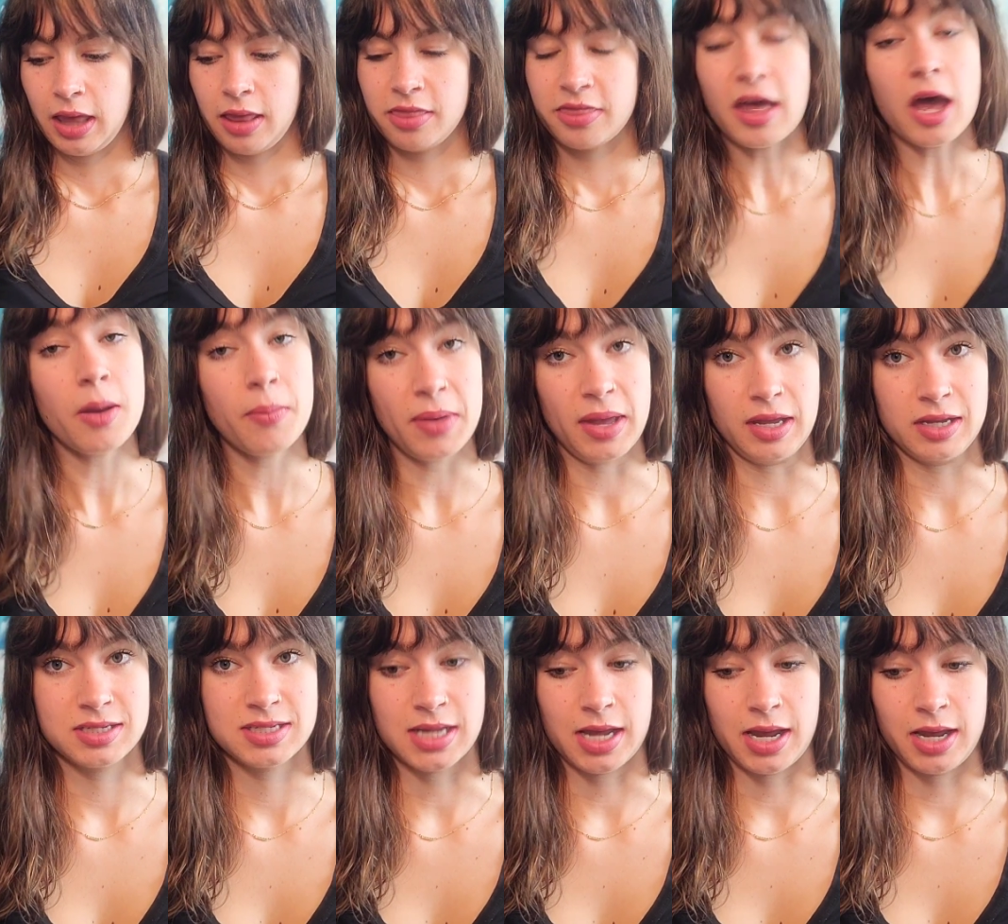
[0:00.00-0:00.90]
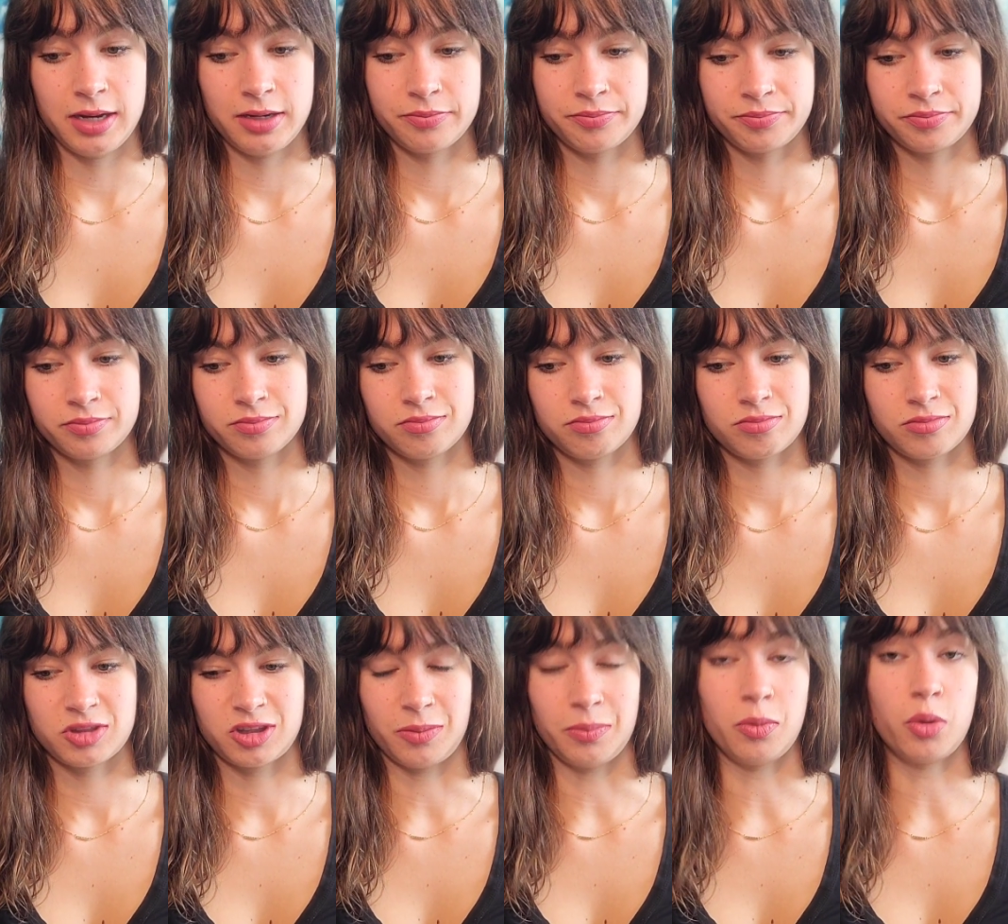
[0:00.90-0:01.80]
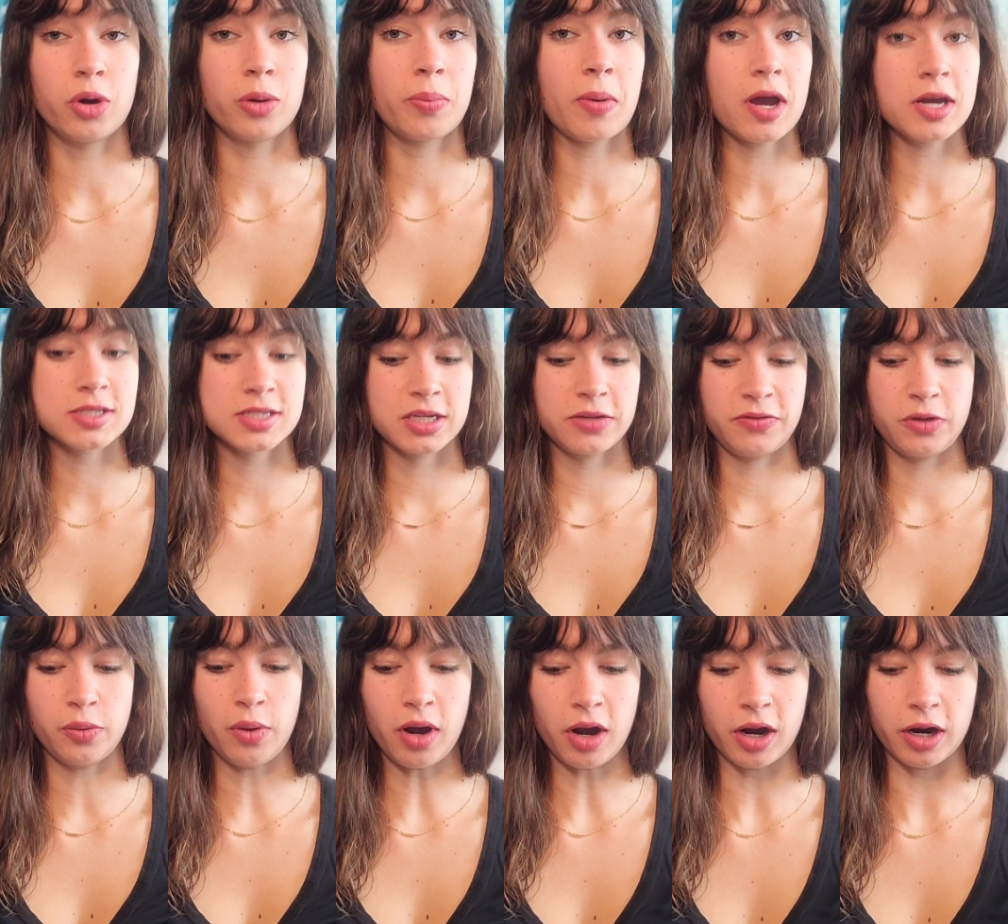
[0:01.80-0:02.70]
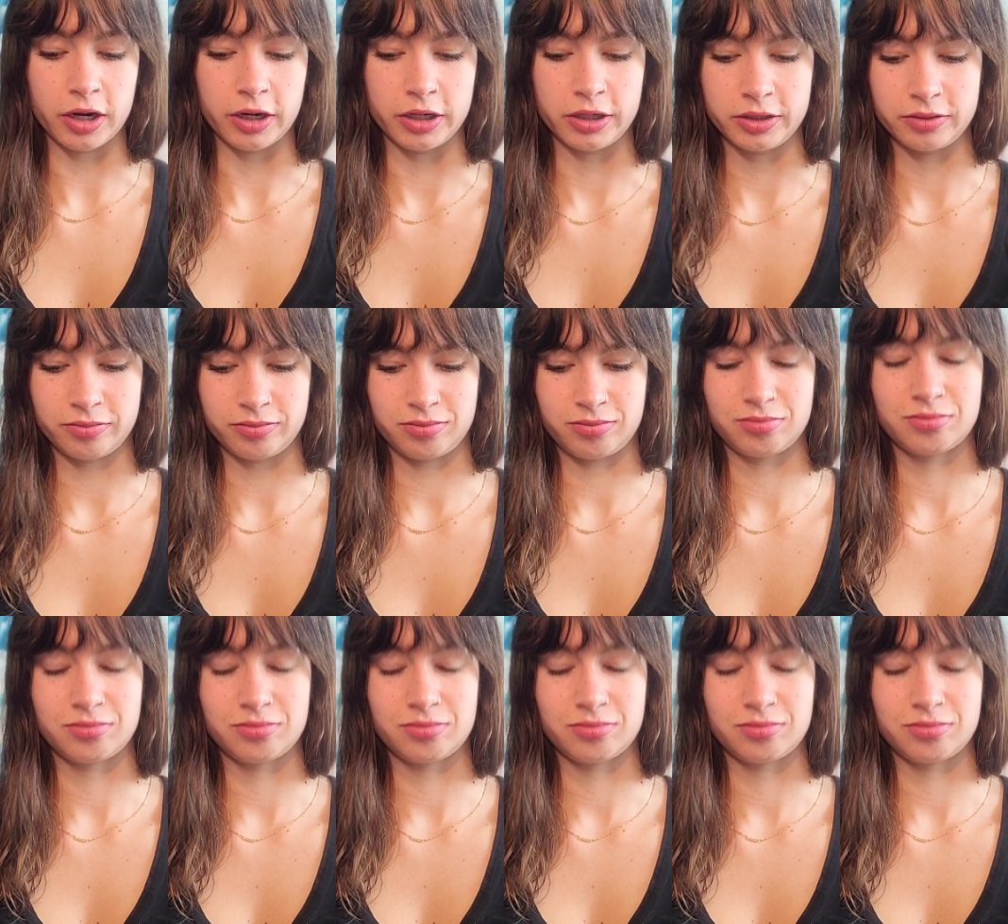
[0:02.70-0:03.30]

That being said, the more positive you are,